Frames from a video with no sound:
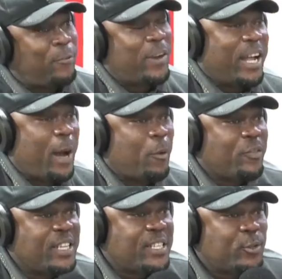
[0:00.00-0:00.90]
African Cup
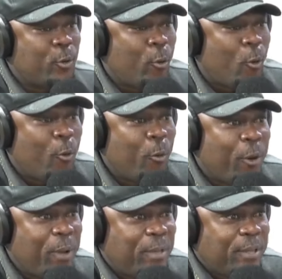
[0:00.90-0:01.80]
of Nations no uko
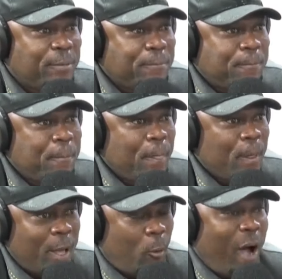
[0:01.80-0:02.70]
uhebi.
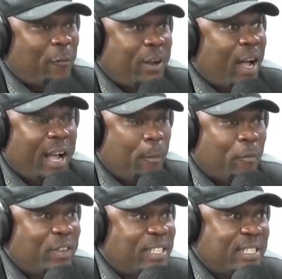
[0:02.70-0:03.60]
African
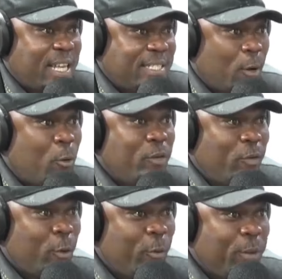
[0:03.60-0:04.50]
Cup of Nations na se Cote
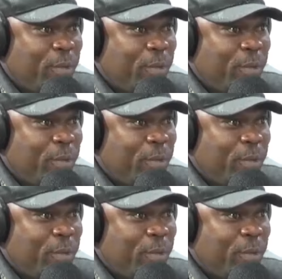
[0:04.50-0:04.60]
d'Ivoire no